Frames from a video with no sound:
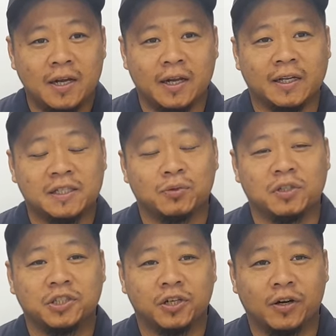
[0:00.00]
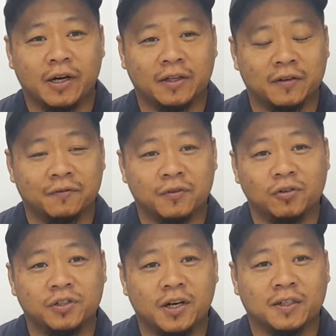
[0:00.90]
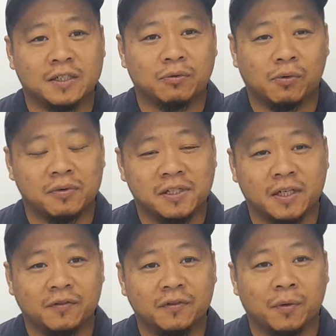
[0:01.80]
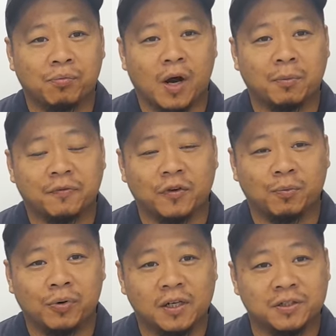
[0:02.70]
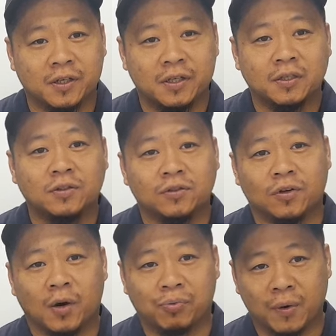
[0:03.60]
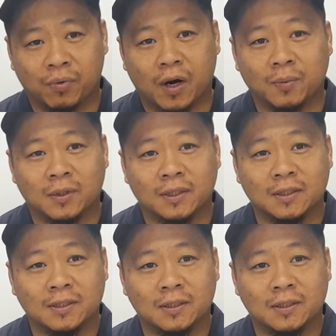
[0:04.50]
and this will ensure that the fuel injectors will receive the proper fuel pressure to operate properly.